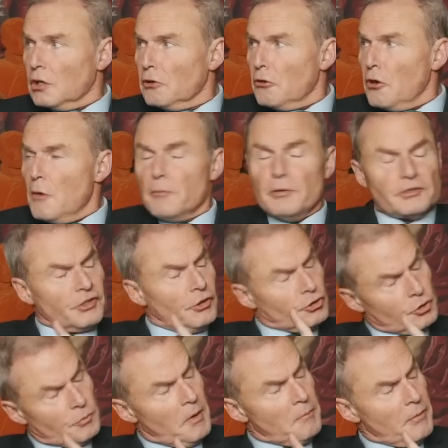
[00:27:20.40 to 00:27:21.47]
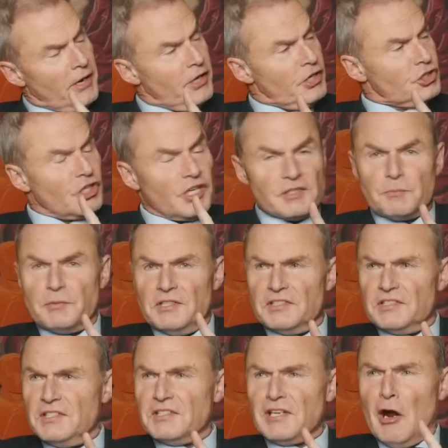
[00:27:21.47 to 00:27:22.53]
mm. but don't you remember H S B
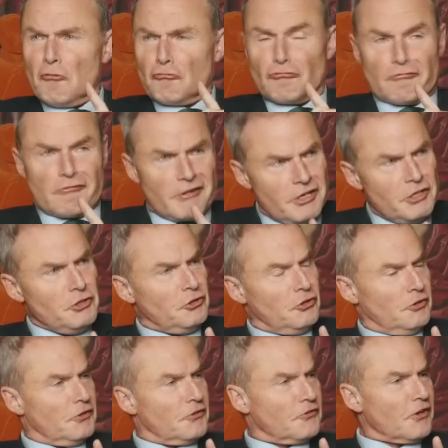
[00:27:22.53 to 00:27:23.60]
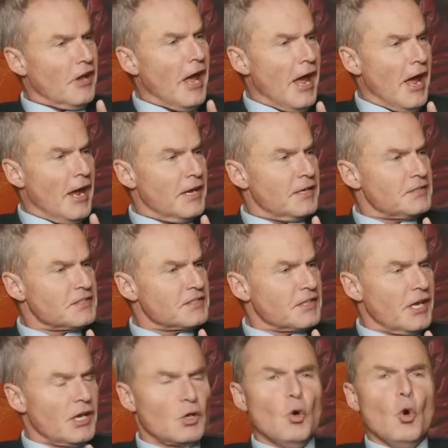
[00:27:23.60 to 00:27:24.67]
C's outrageous ads
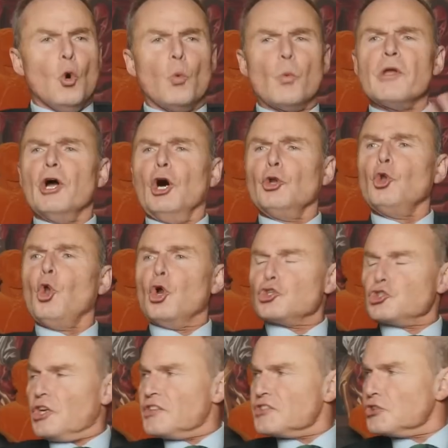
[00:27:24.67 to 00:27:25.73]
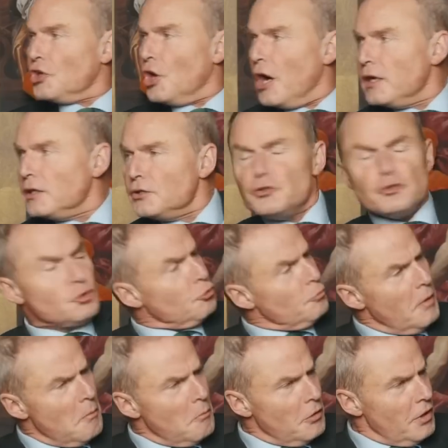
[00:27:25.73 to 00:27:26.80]
saying, we are not just an island? Do you
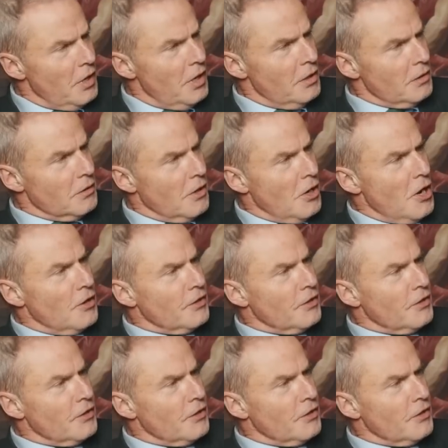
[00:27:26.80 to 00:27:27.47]
remember that? That's right.